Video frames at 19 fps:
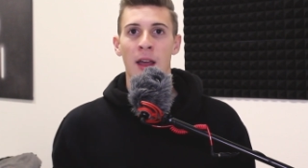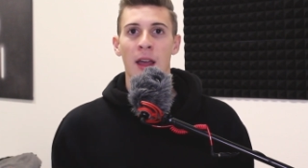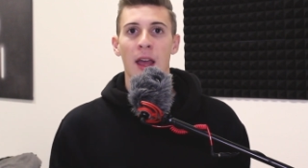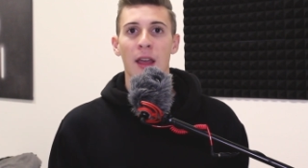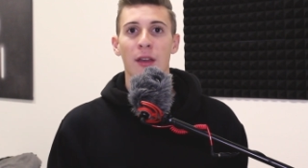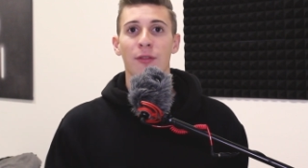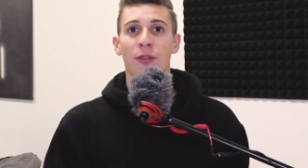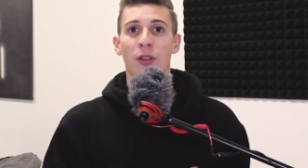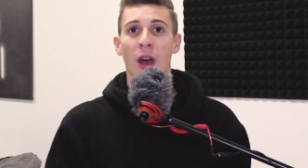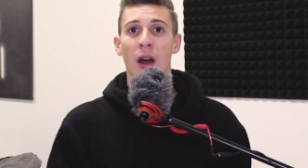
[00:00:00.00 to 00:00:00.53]

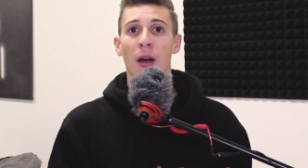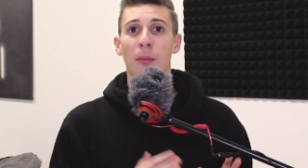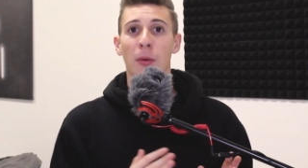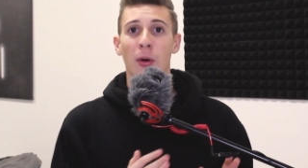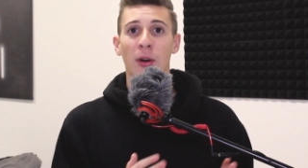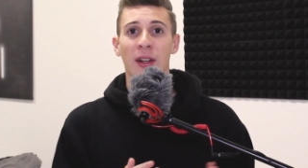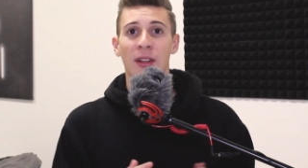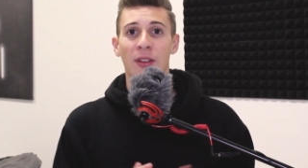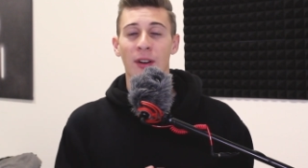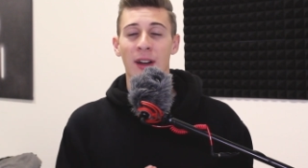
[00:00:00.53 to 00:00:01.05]
if you are more
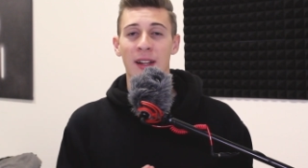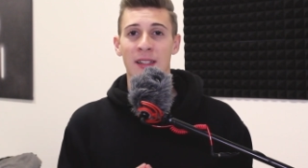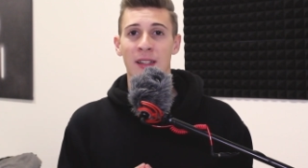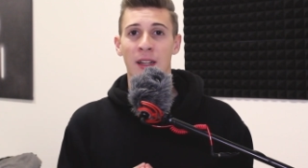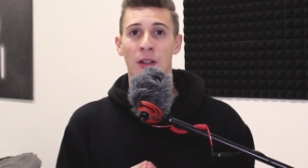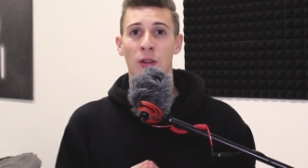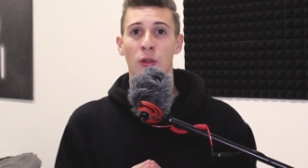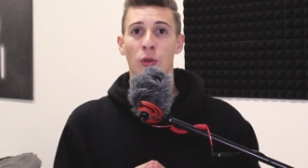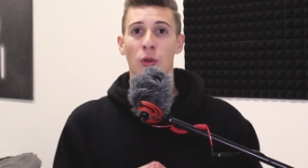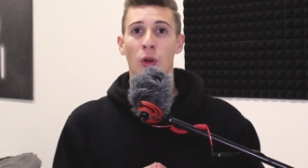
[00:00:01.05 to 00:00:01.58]

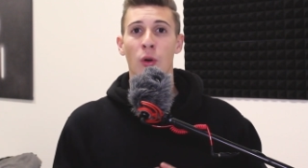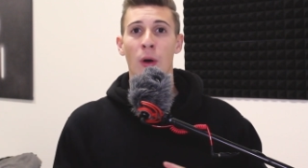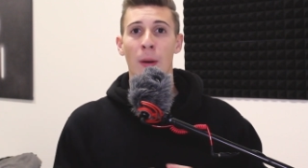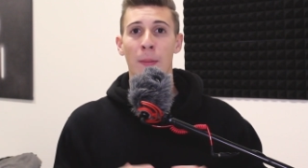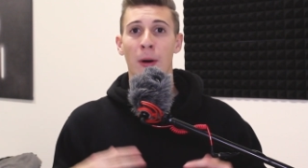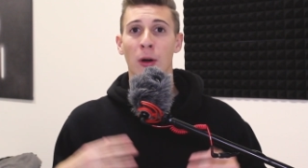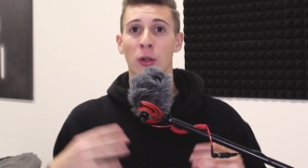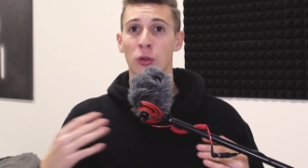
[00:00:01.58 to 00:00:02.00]
interested to know about